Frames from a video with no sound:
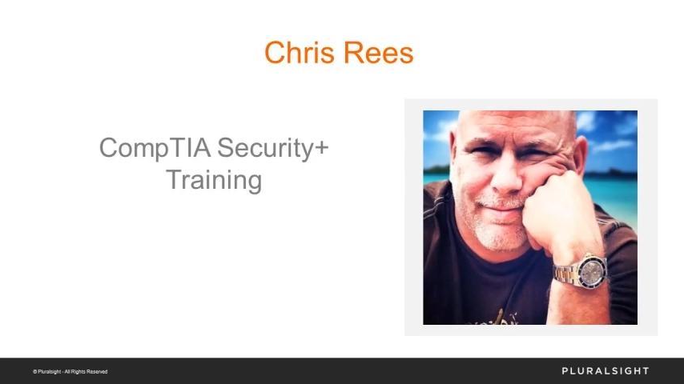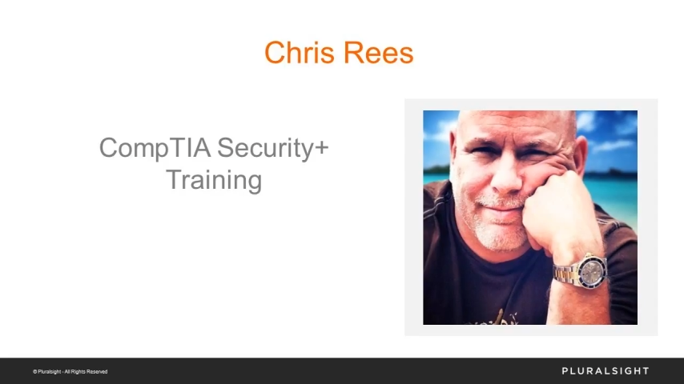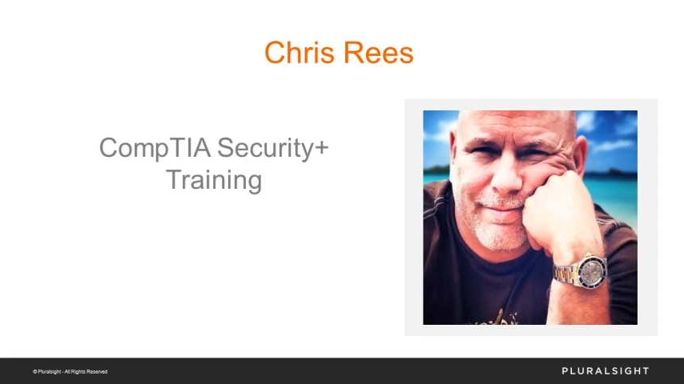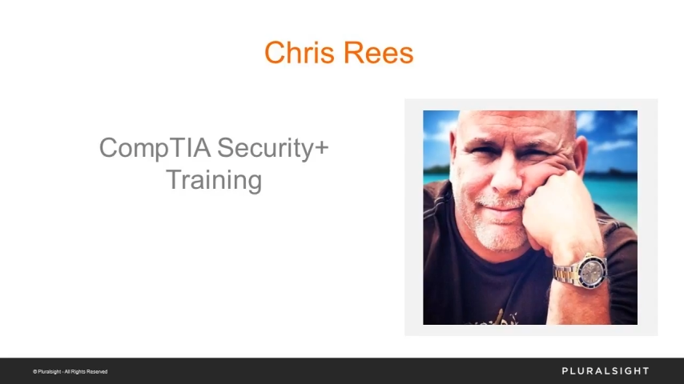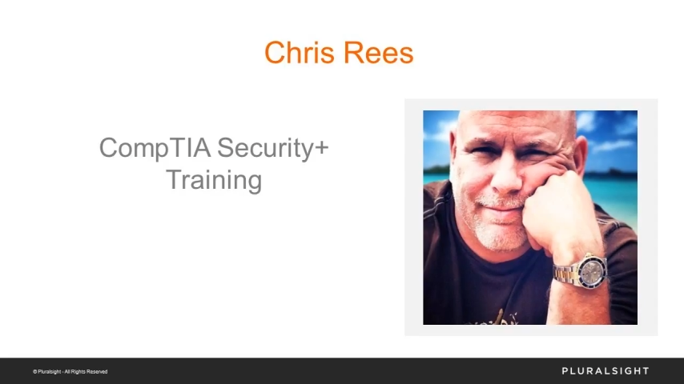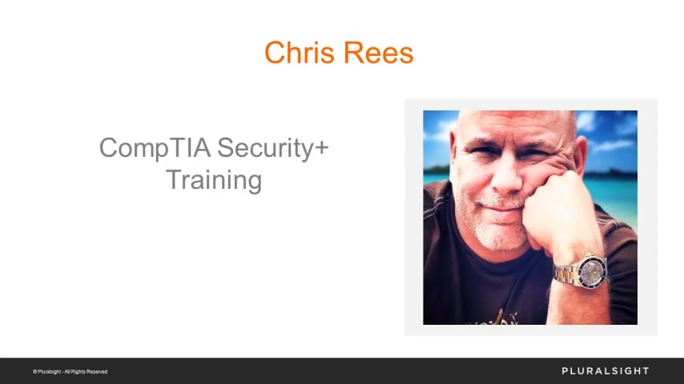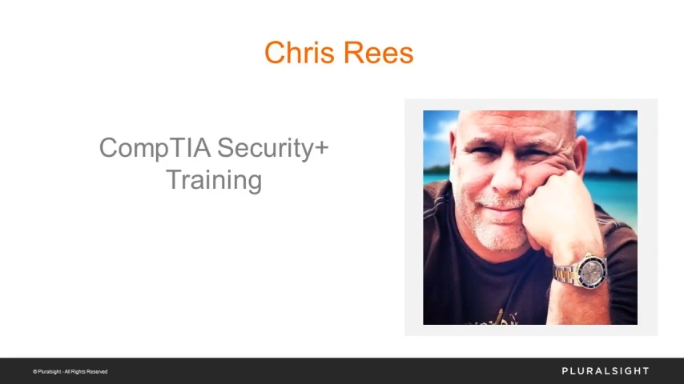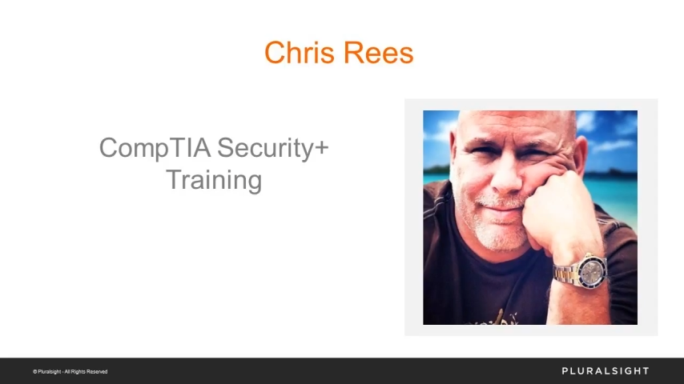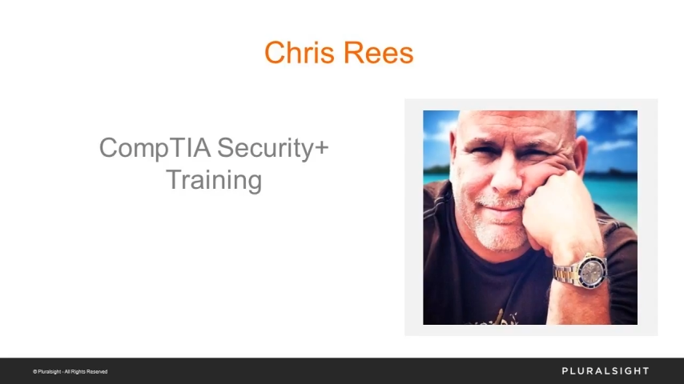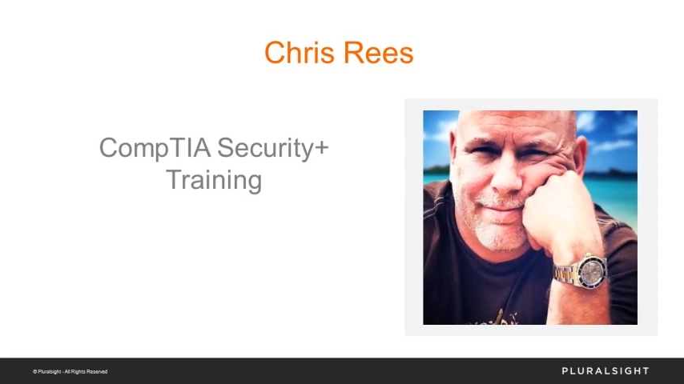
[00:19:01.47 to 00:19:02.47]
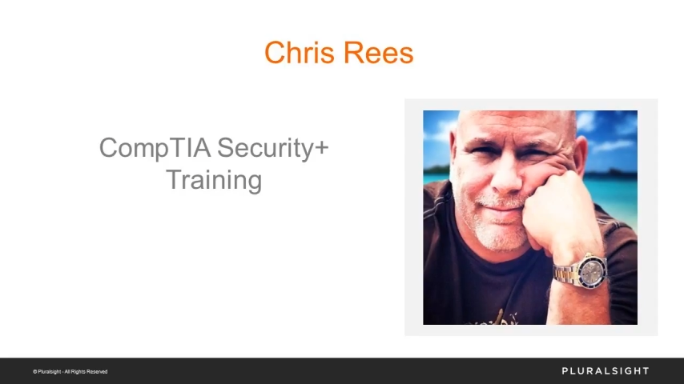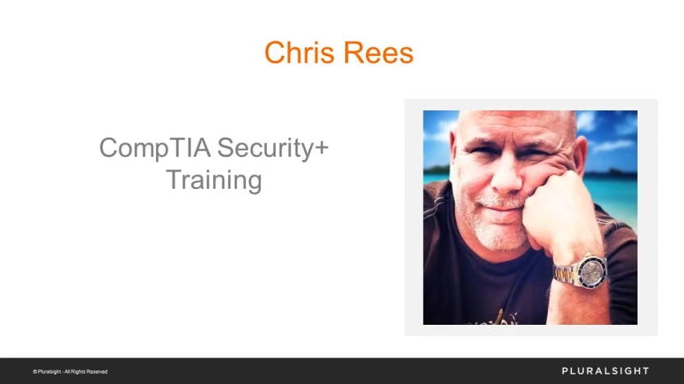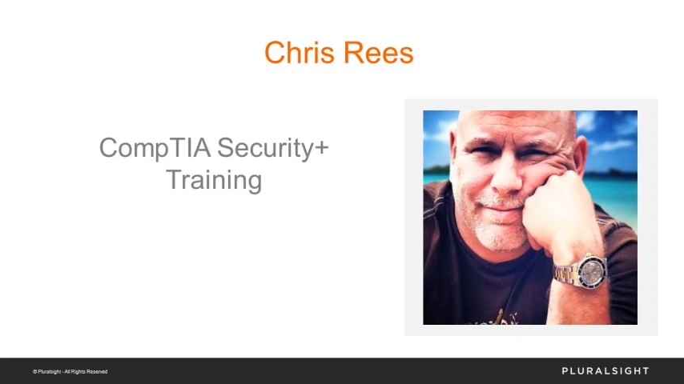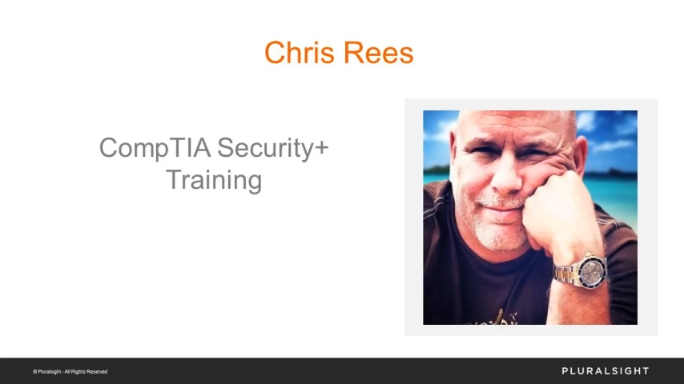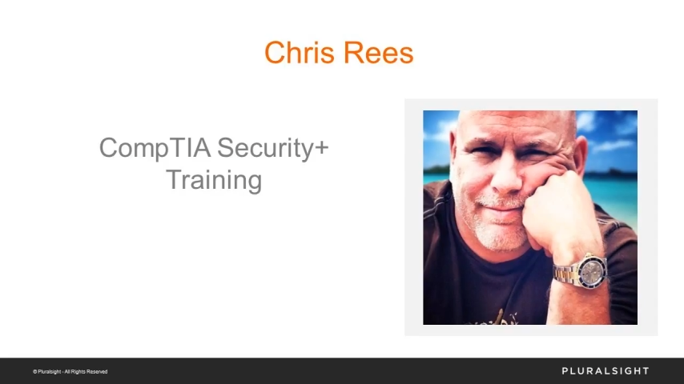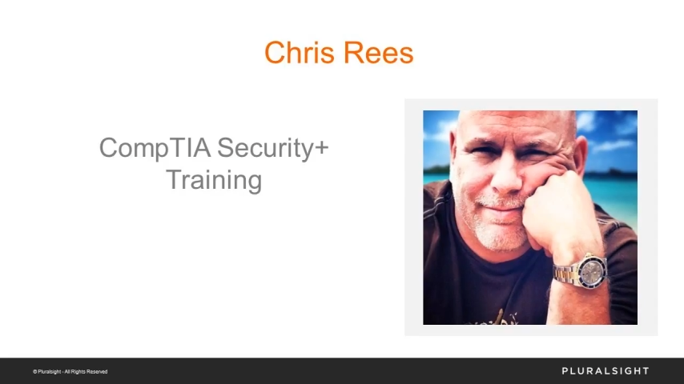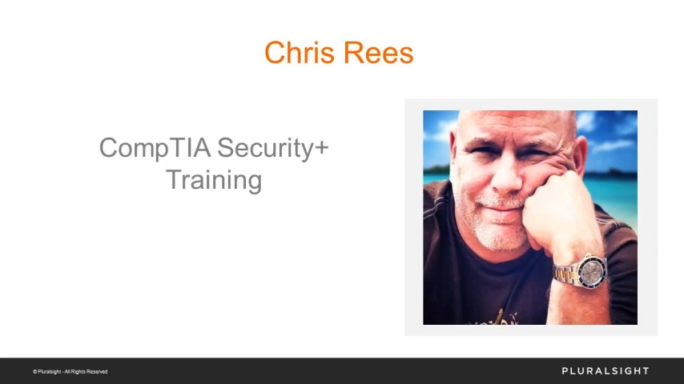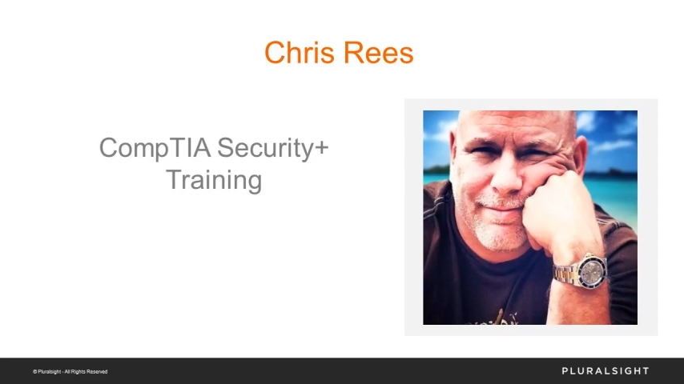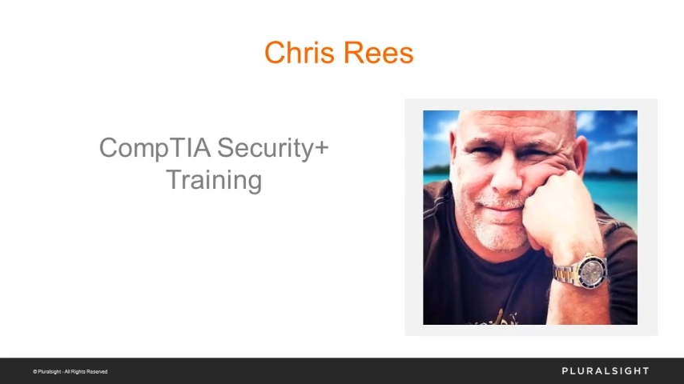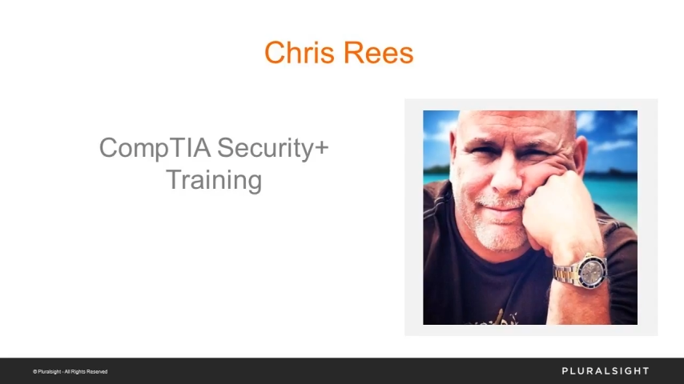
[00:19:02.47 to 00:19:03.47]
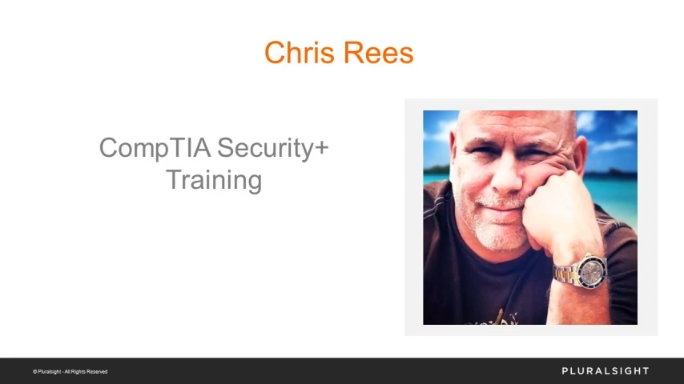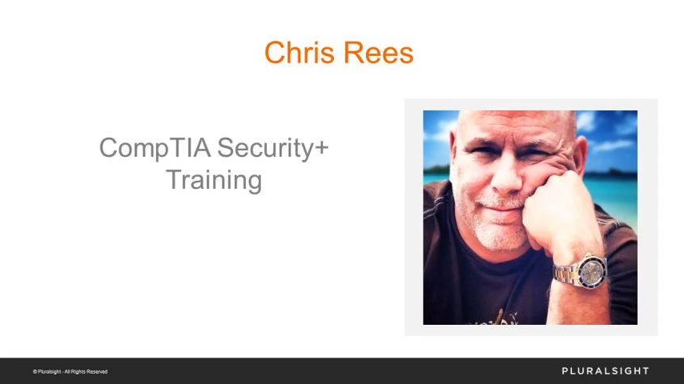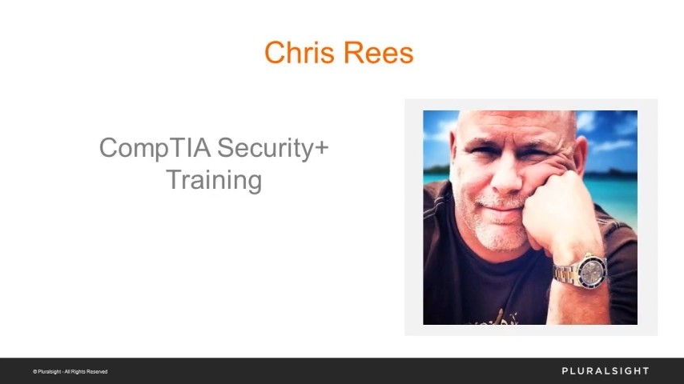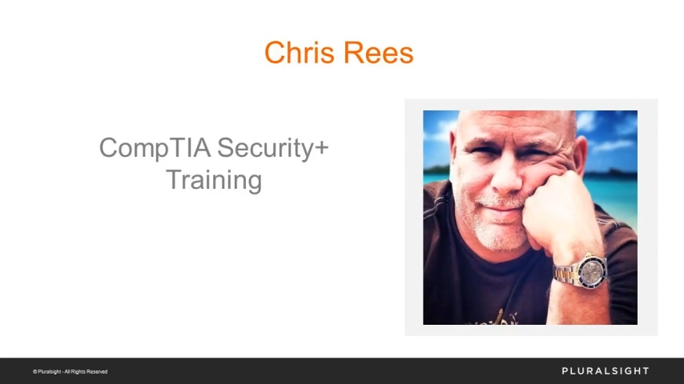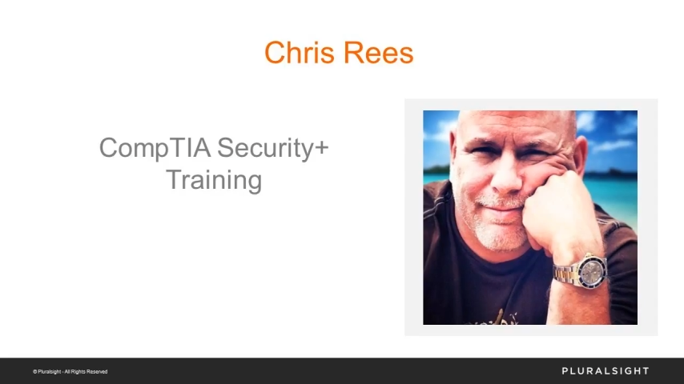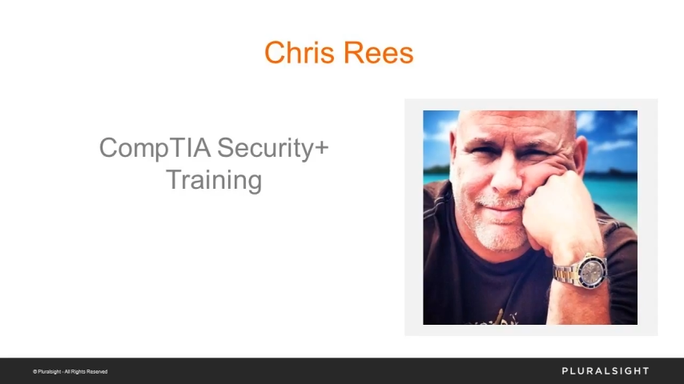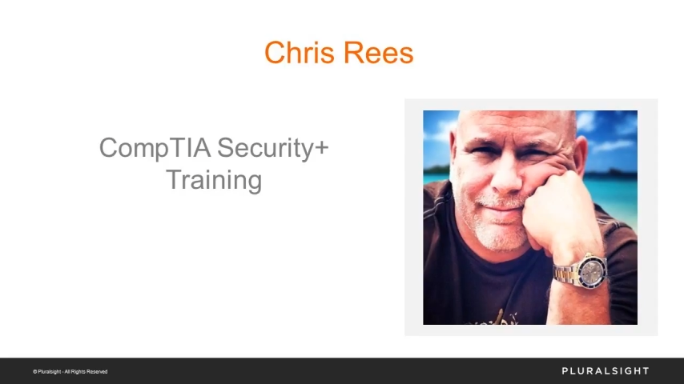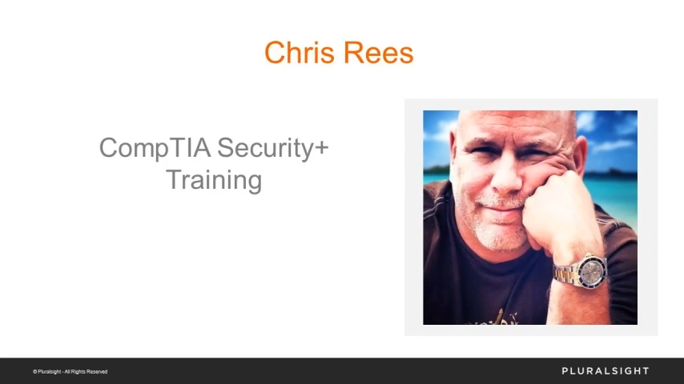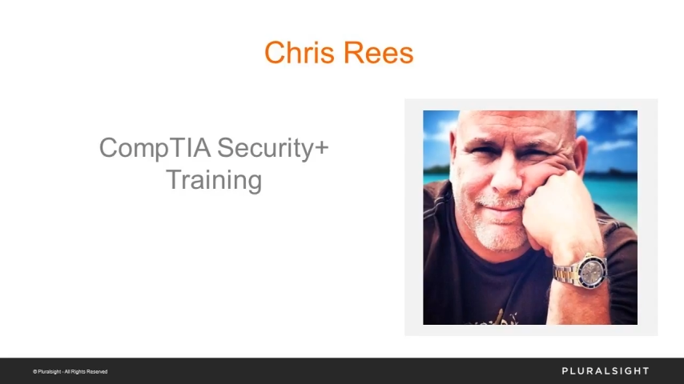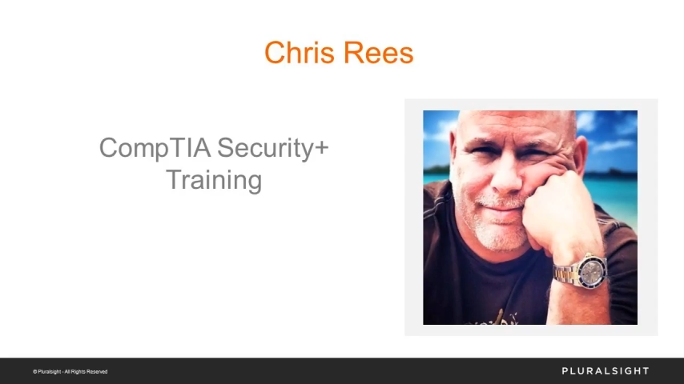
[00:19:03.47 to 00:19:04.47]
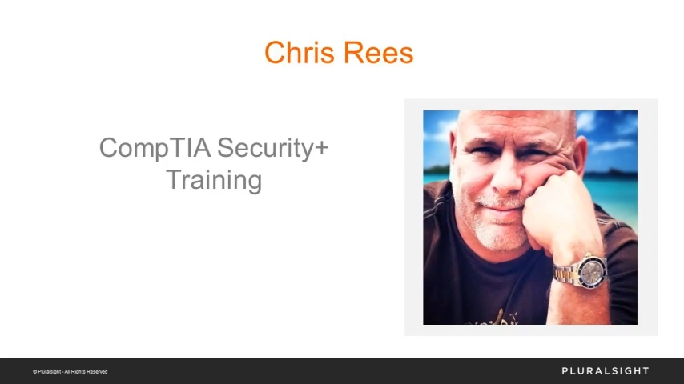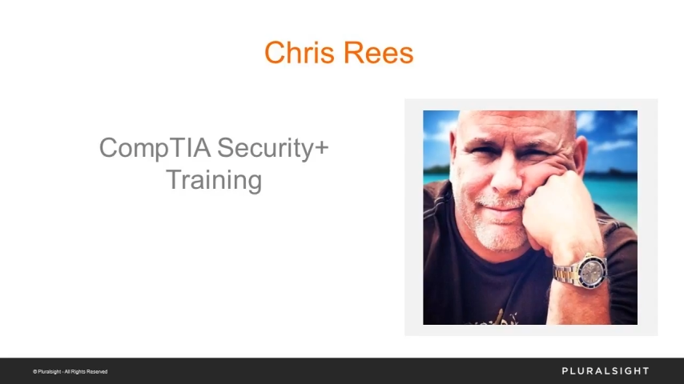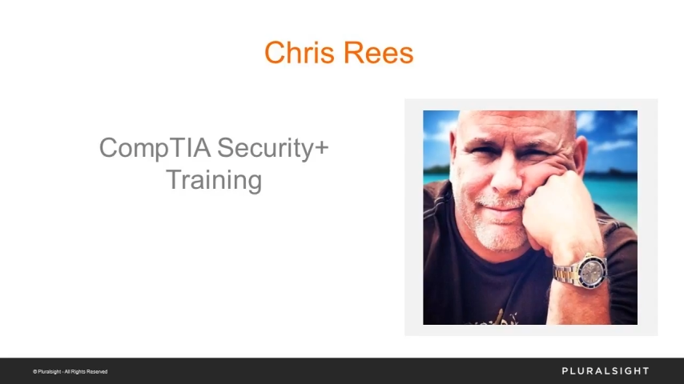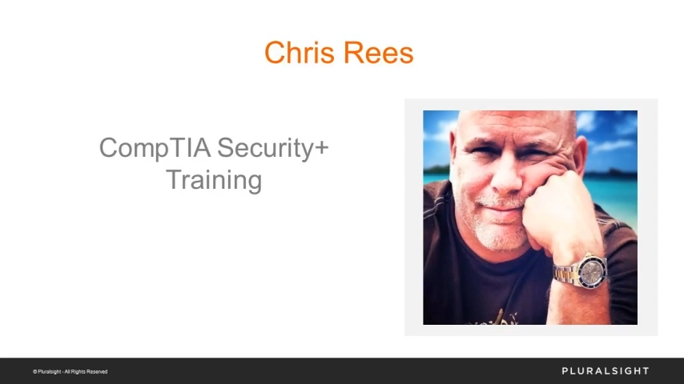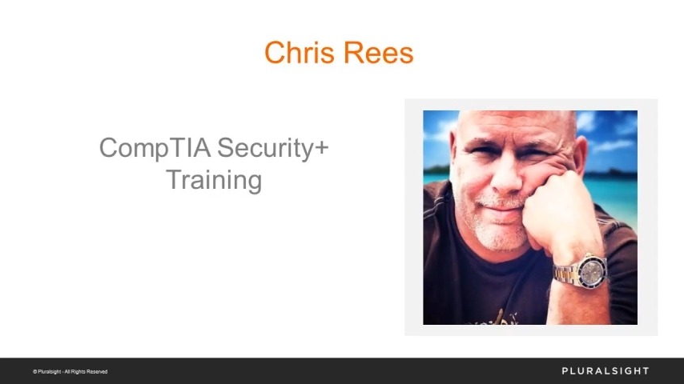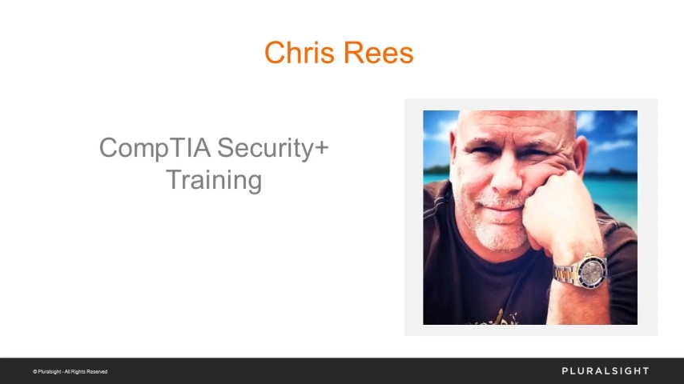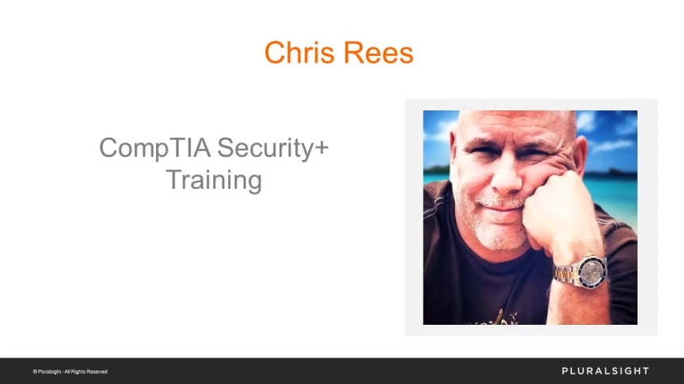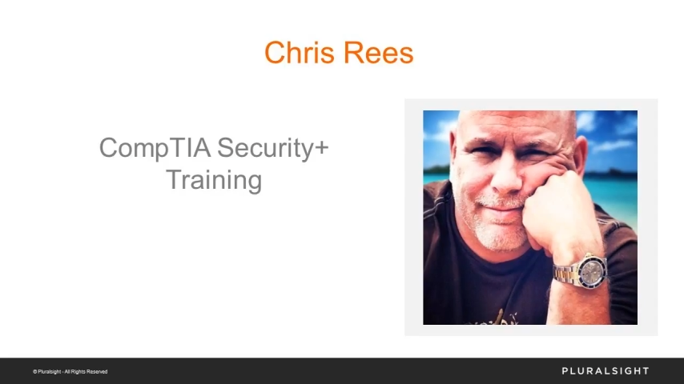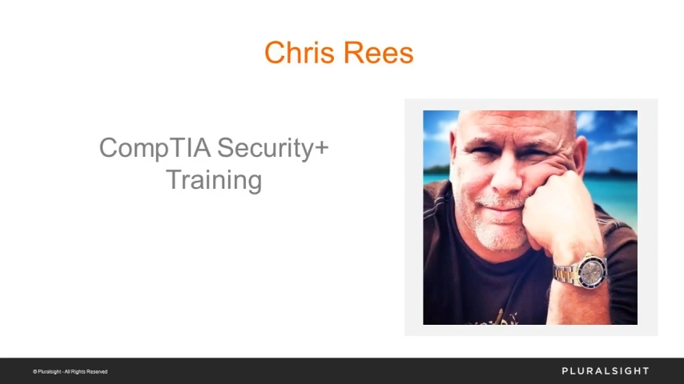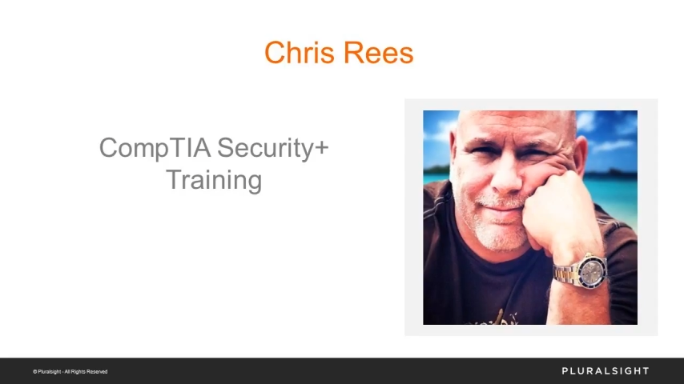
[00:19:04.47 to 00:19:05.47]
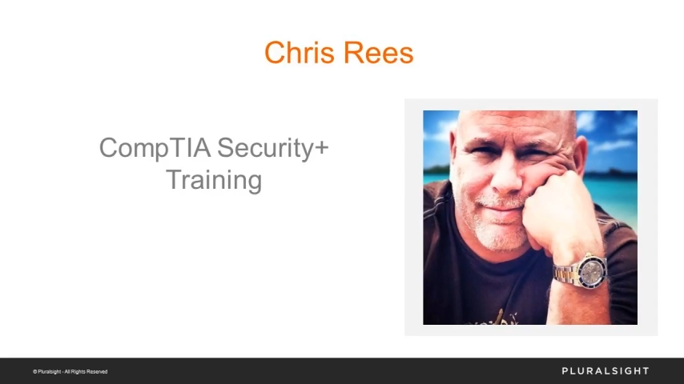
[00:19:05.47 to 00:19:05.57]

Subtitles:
Nobody's mouth can be seen.